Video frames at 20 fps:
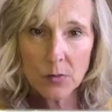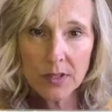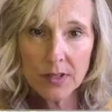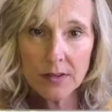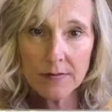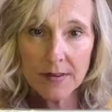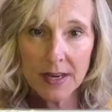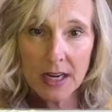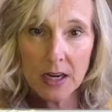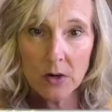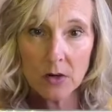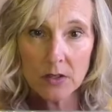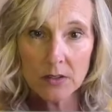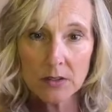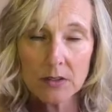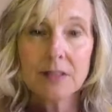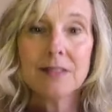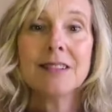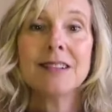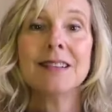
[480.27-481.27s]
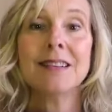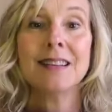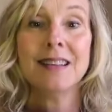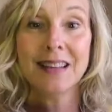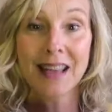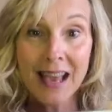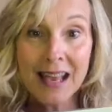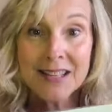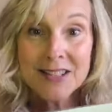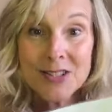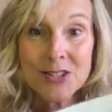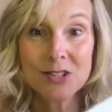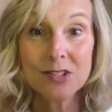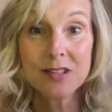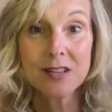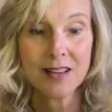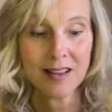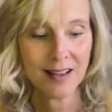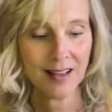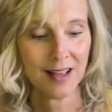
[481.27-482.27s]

with a vowel? Yes.